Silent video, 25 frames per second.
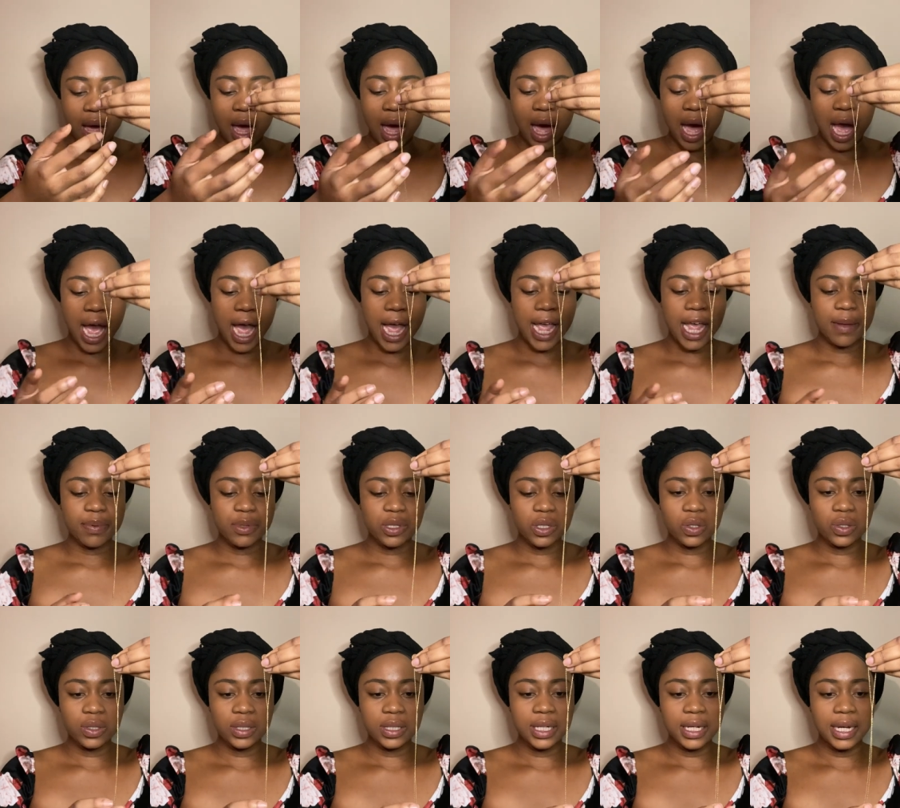I
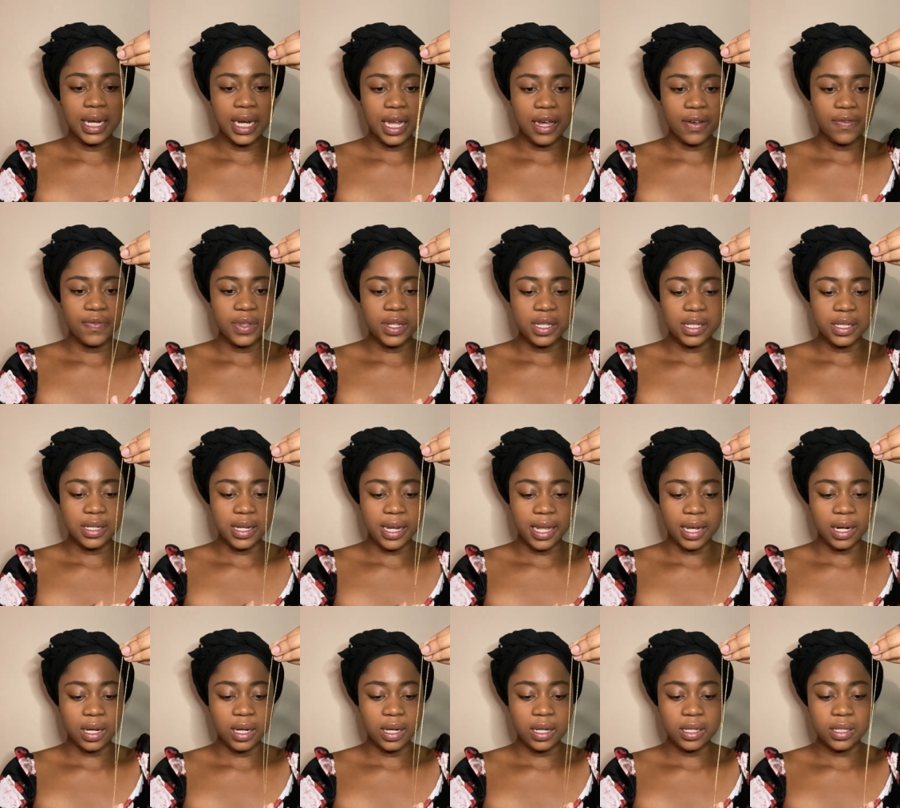absolutely love this
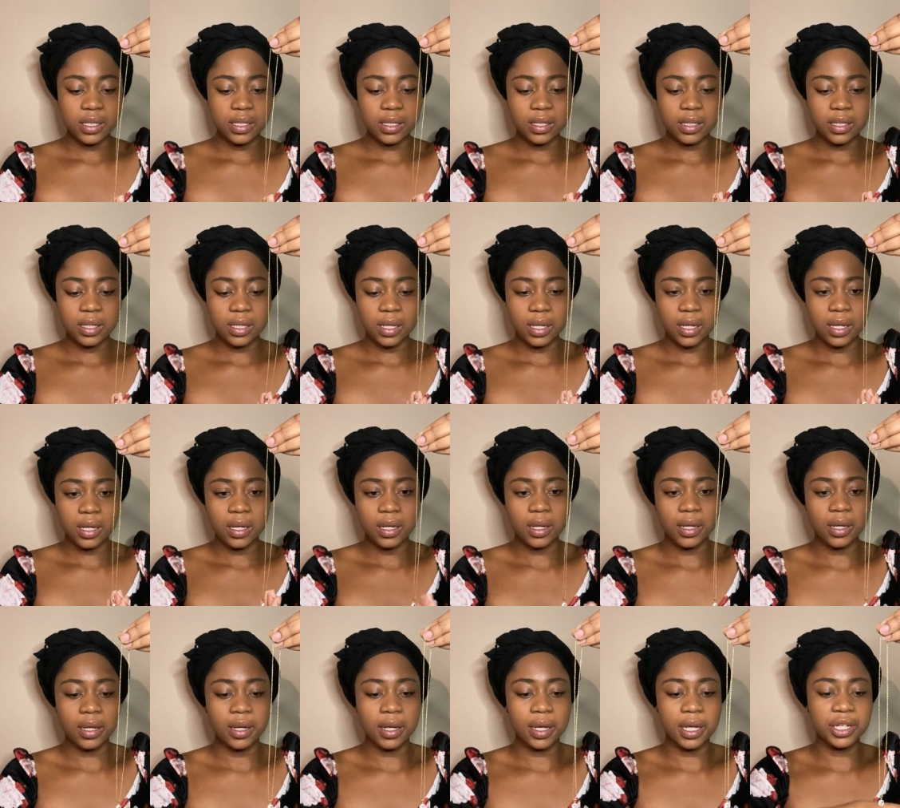necklace.
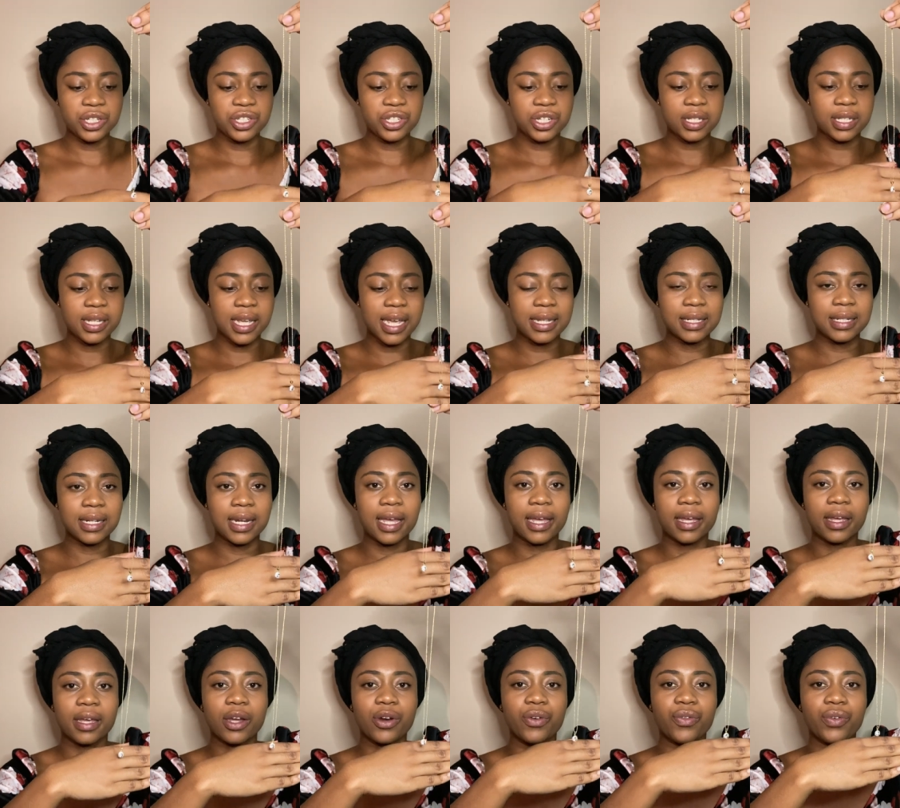It just has
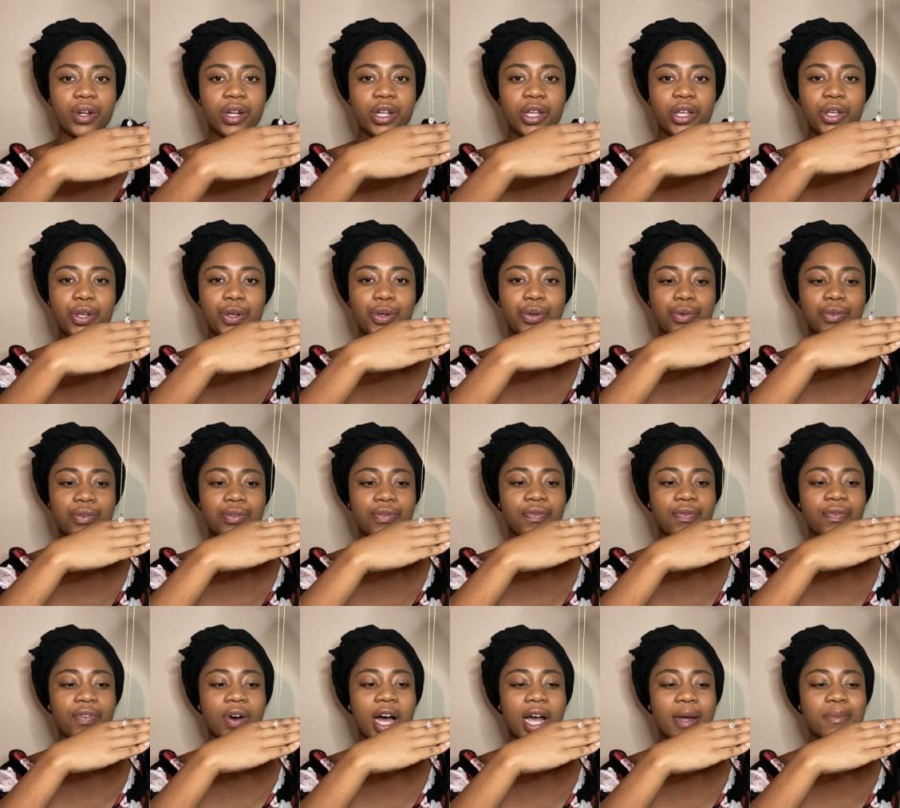like a really cute
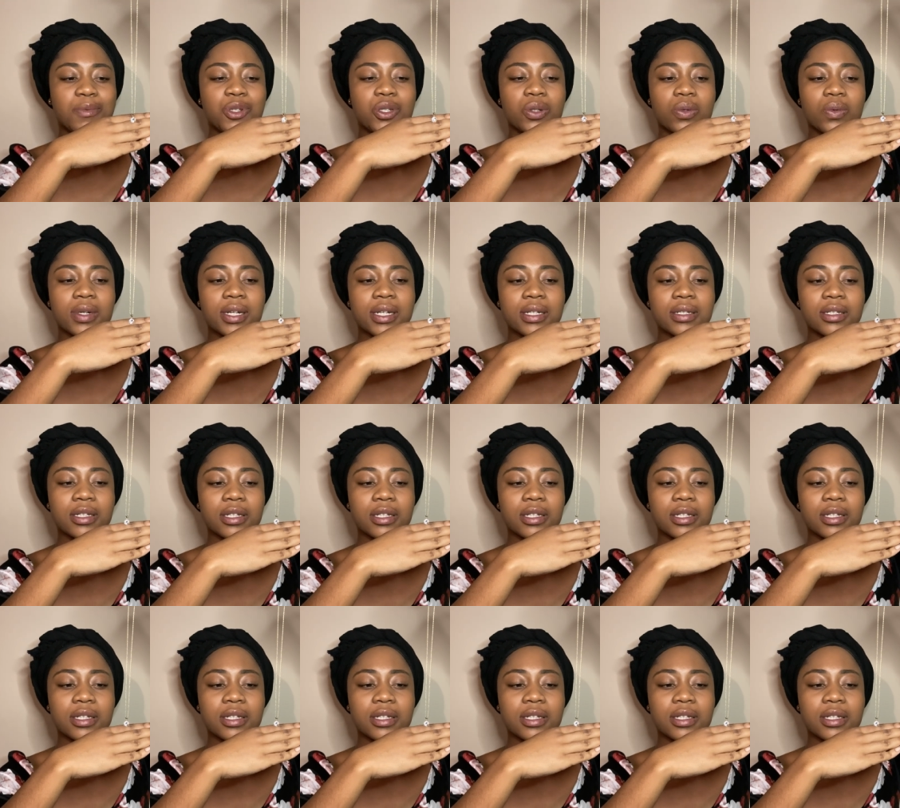vibe to it.